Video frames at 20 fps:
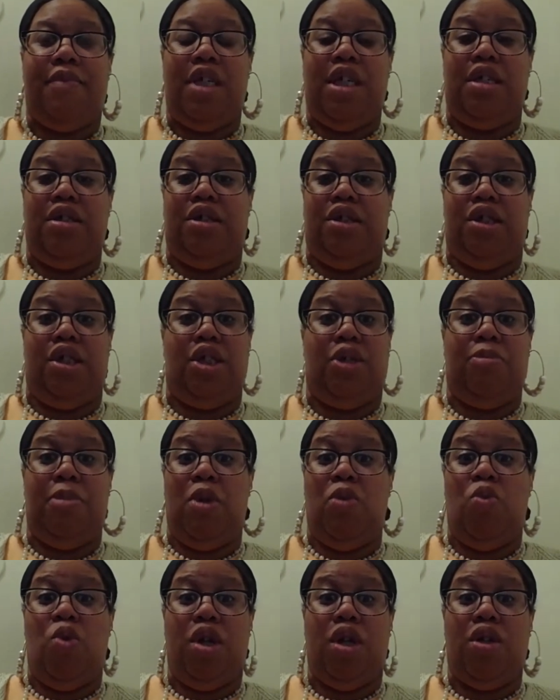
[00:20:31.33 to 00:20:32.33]
it's just
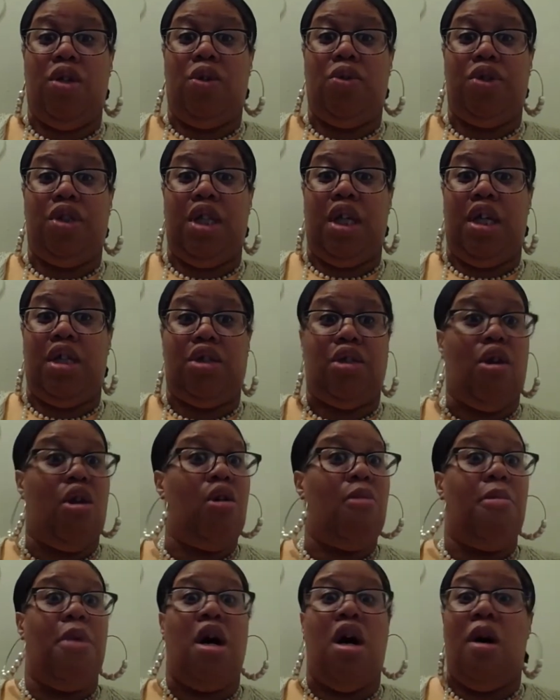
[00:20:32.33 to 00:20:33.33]
been one of those things.
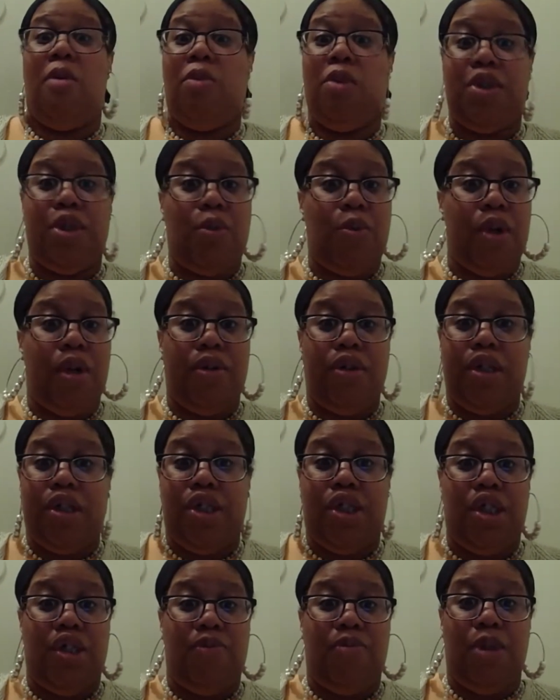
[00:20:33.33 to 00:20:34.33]
Her mom was aware that
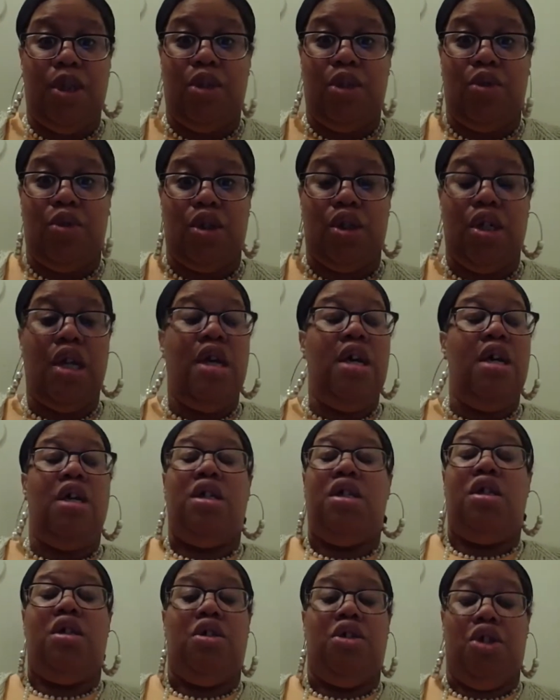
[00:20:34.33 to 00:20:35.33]
she'd been
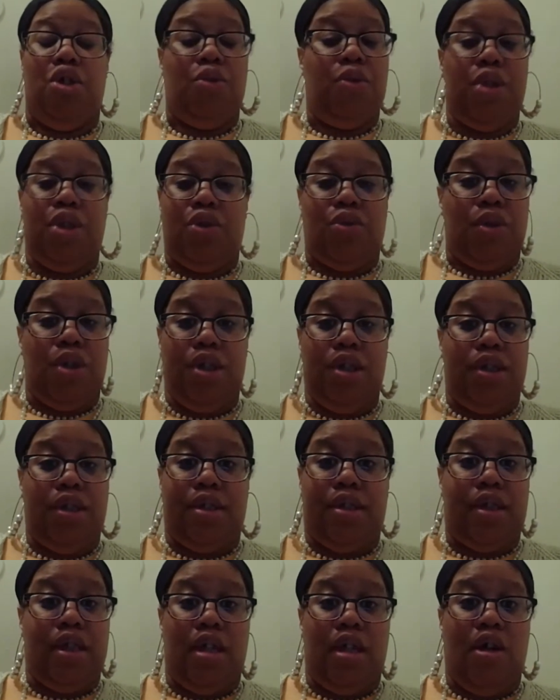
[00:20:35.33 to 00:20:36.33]
doing
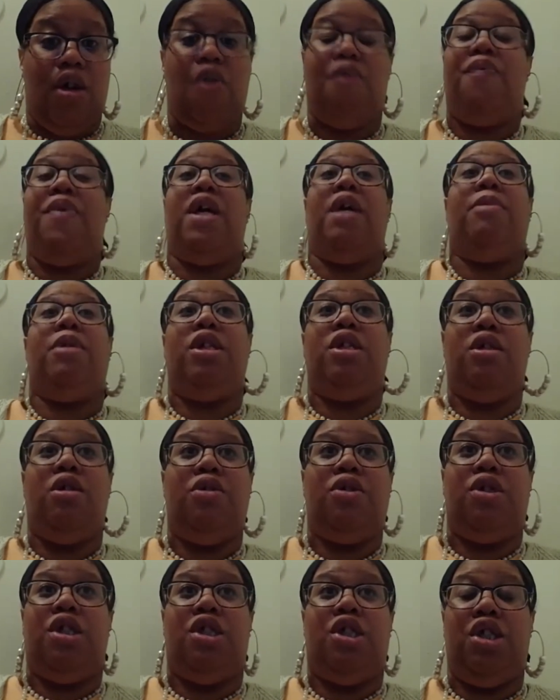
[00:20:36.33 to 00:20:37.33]
drugs. Her family
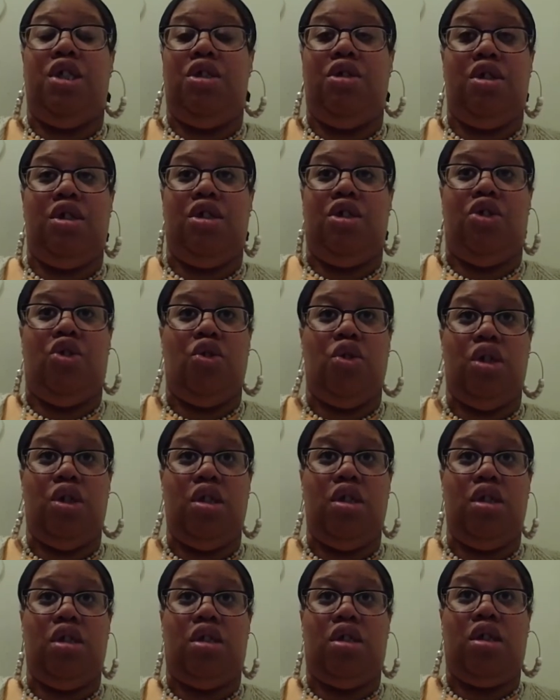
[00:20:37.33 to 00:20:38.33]
knows that she does
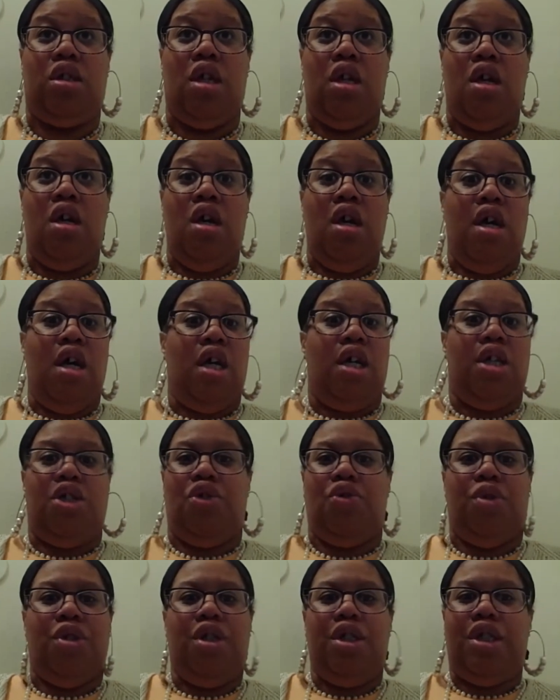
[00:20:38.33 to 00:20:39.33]
drugs. And
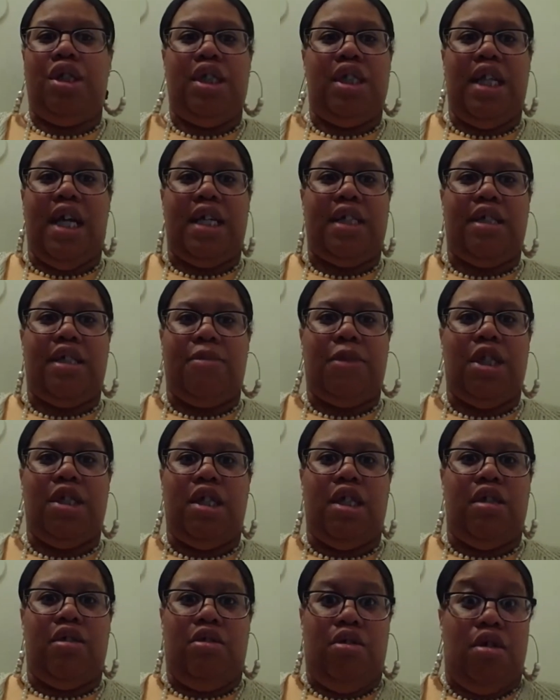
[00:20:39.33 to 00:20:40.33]
drugs is not something
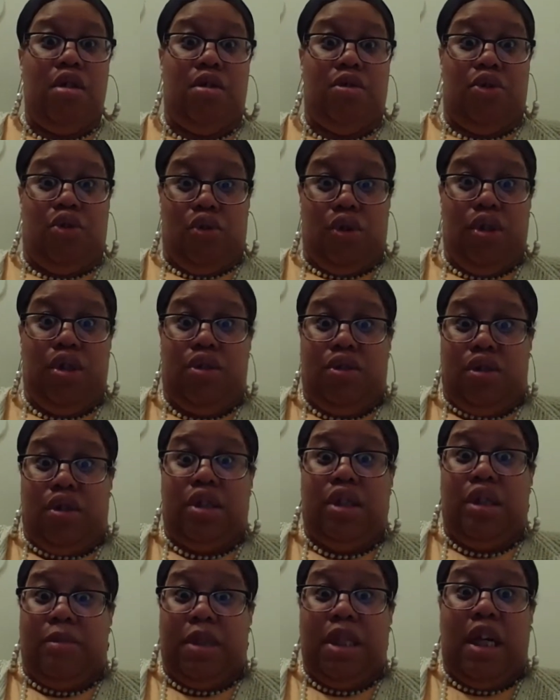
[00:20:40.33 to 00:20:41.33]
that, drugs are
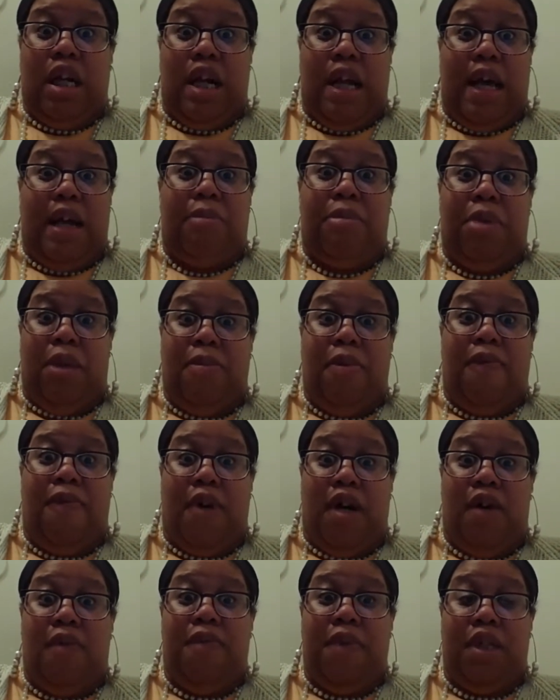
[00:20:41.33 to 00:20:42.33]
something a lot of people
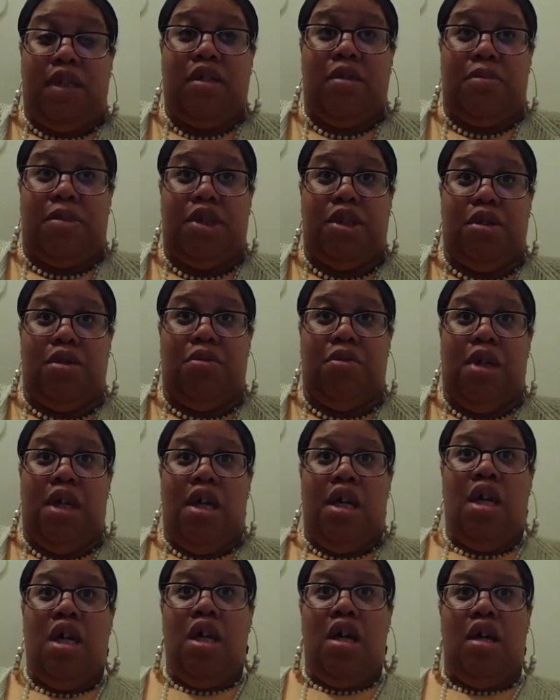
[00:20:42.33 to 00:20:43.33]
fall victim to.
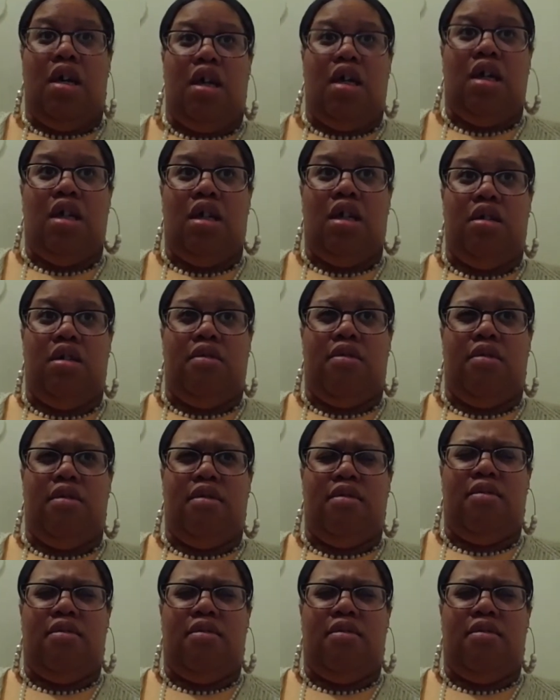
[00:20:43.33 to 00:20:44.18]
And